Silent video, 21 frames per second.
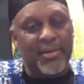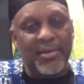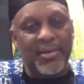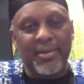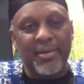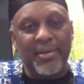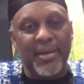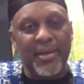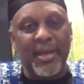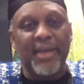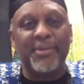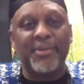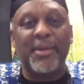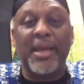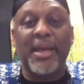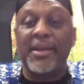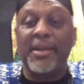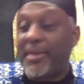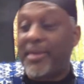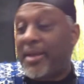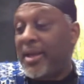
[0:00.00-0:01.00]
And
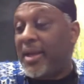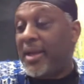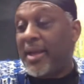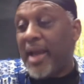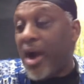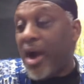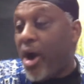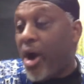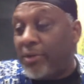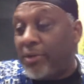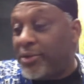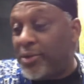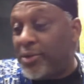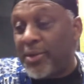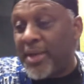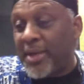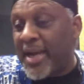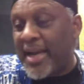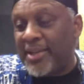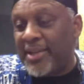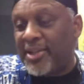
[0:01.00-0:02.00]
all of you
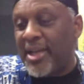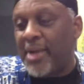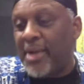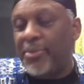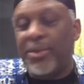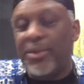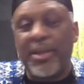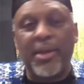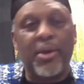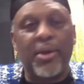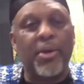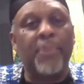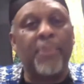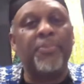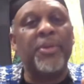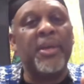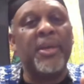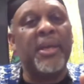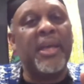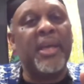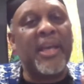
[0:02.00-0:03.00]
guys out there,
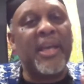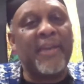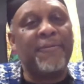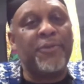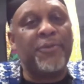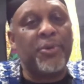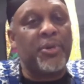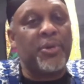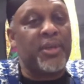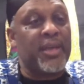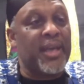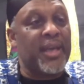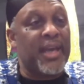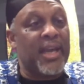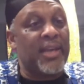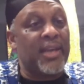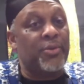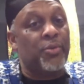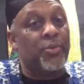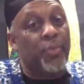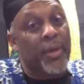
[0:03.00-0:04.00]
if you
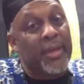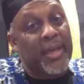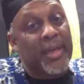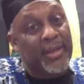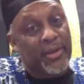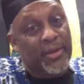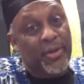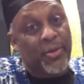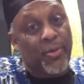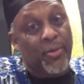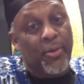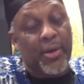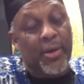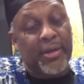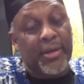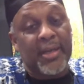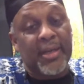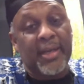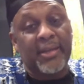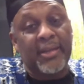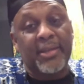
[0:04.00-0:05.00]
can, we need to
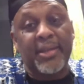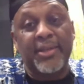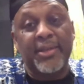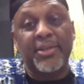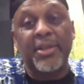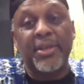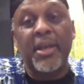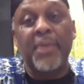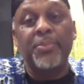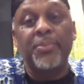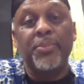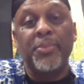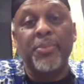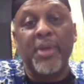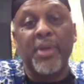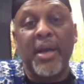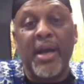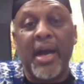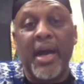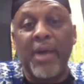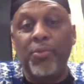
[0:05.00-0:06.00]
coordinate this.
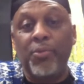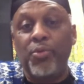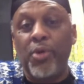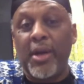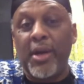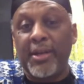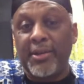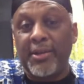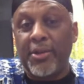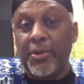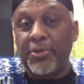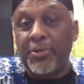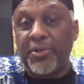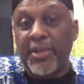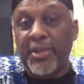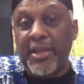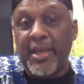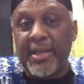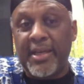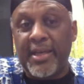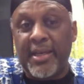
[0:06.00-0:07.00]
I want those
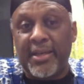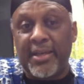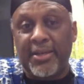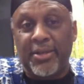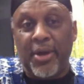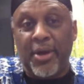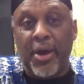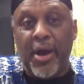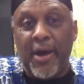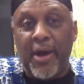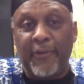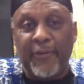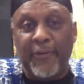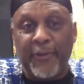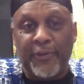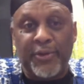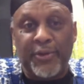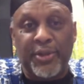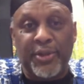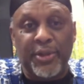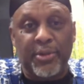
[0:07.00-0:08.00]
idiots off of
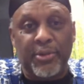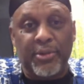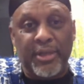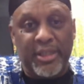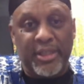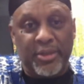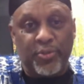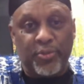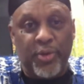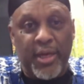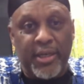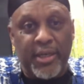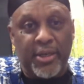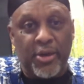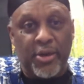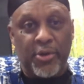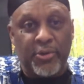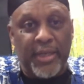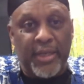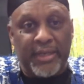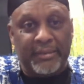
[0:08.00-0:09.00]
Sirius
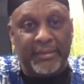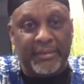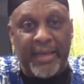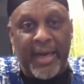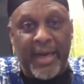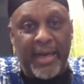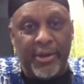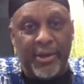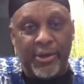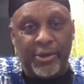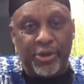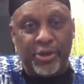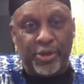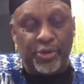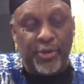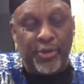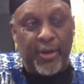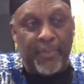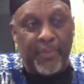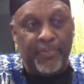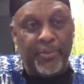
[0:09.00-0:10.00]
Radio that lie on
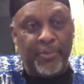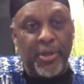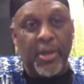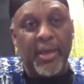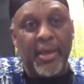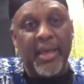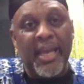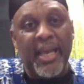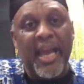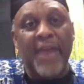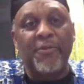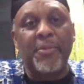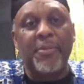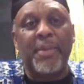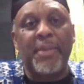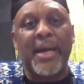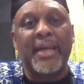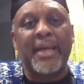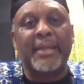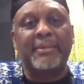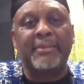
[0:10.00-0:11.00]
Trump.
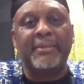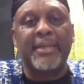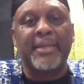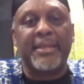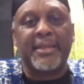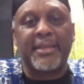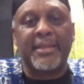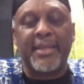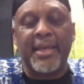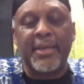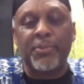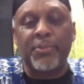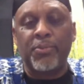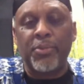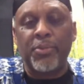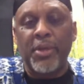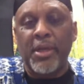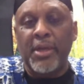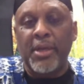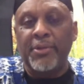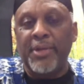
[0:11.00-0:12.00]
Everybody listening,
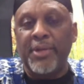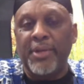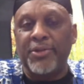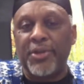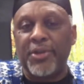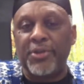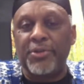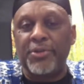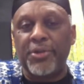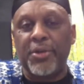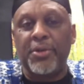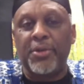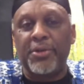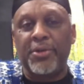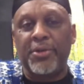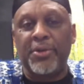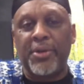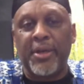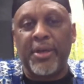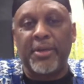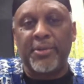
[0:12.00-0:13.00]
there's a no good